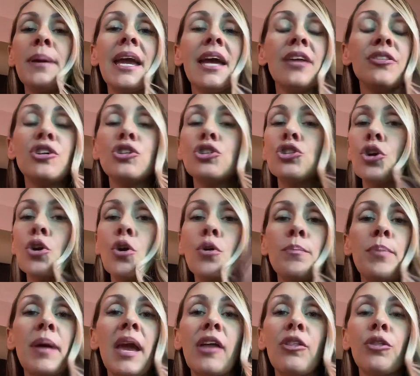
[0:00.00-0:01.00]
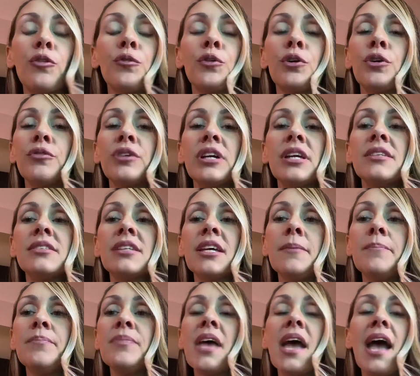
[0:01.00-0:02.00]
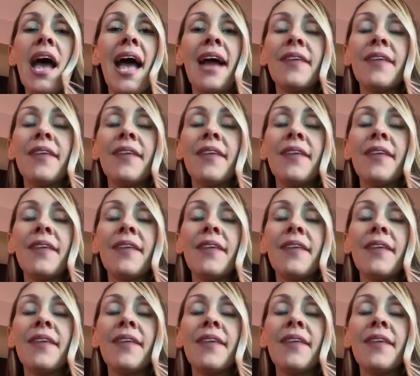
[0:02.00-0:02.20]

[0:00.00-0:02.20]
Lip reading: Your path is your own path for a reason.